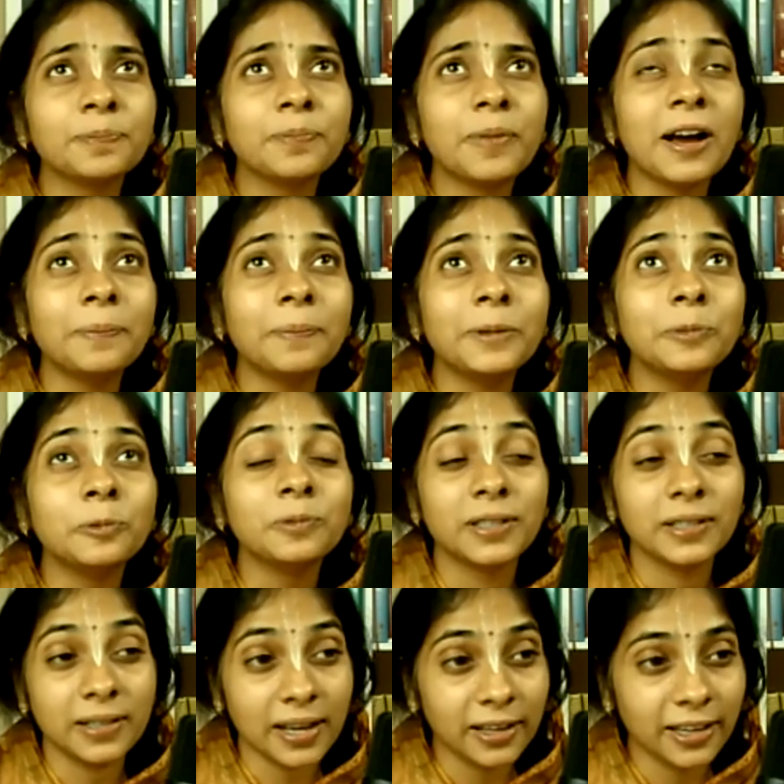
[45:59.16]
Mahaprabhu,
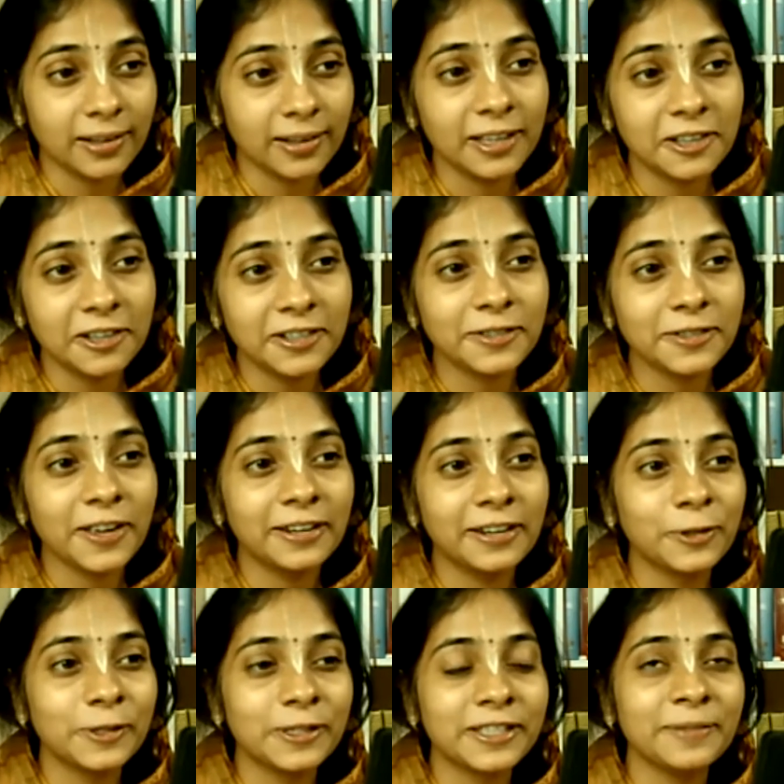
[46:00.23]
again, here is where
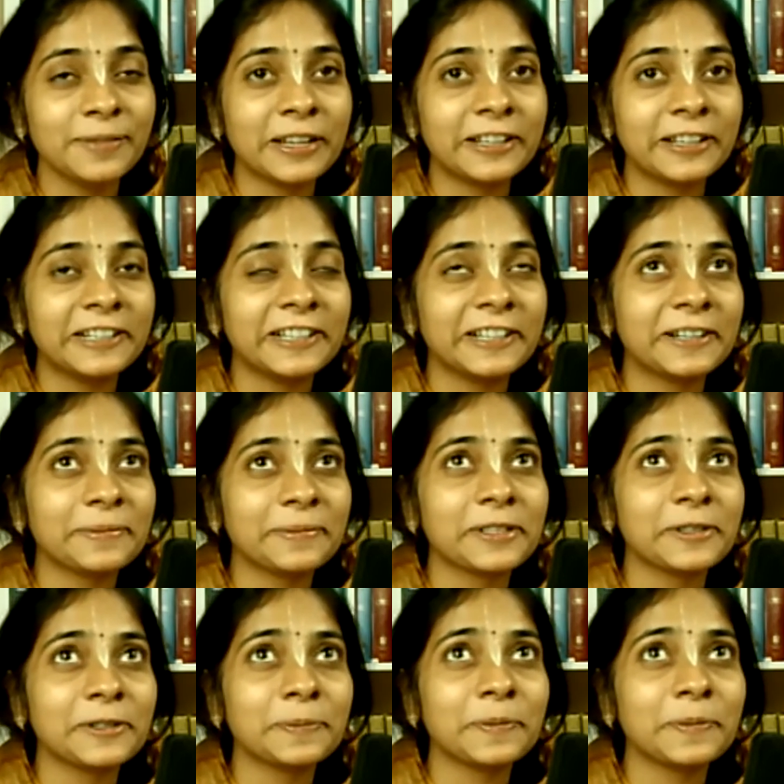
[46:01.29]
Tulasi Maharani comes
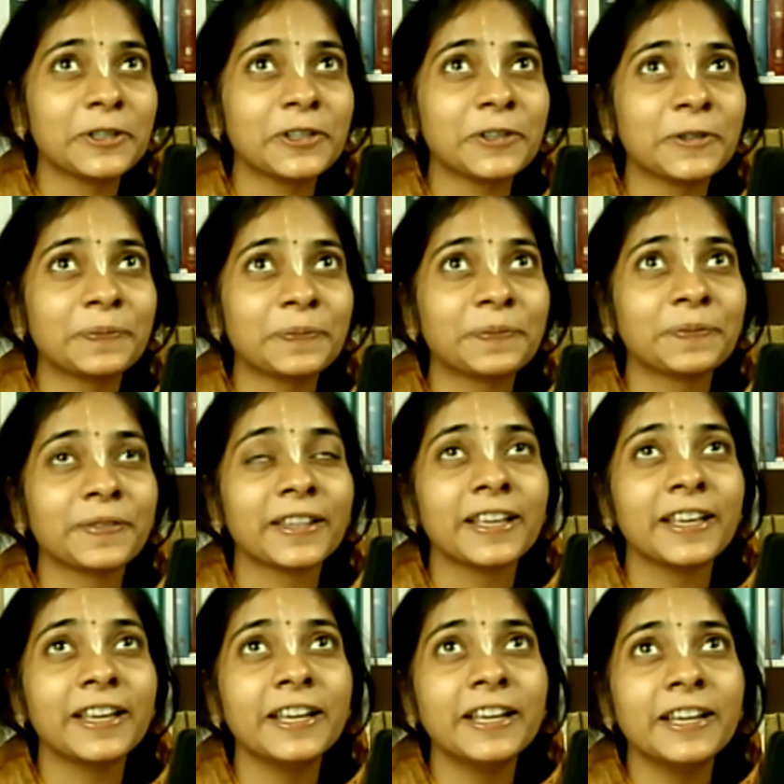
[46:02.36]
into picture.
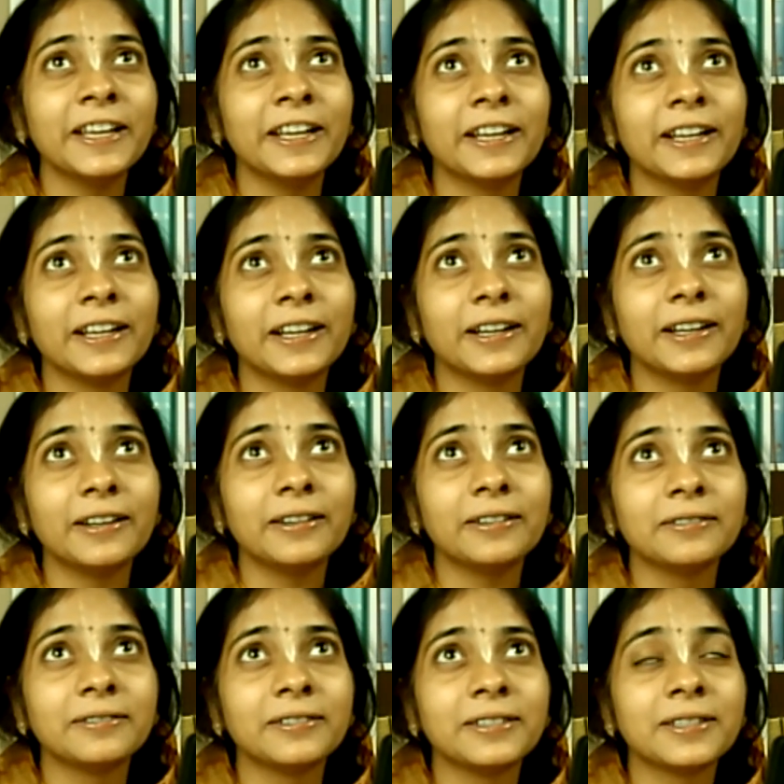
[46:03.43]

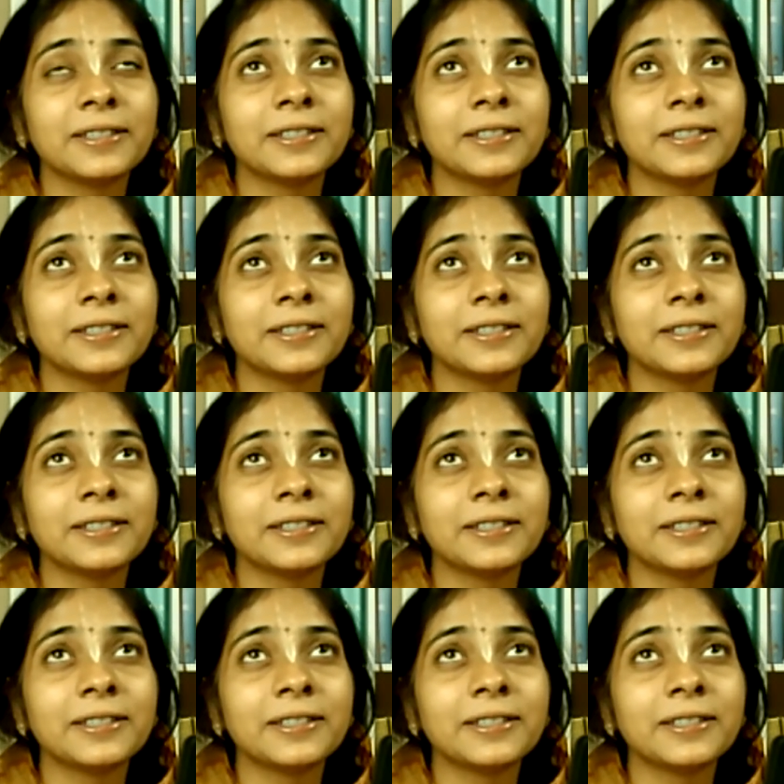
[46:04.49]
And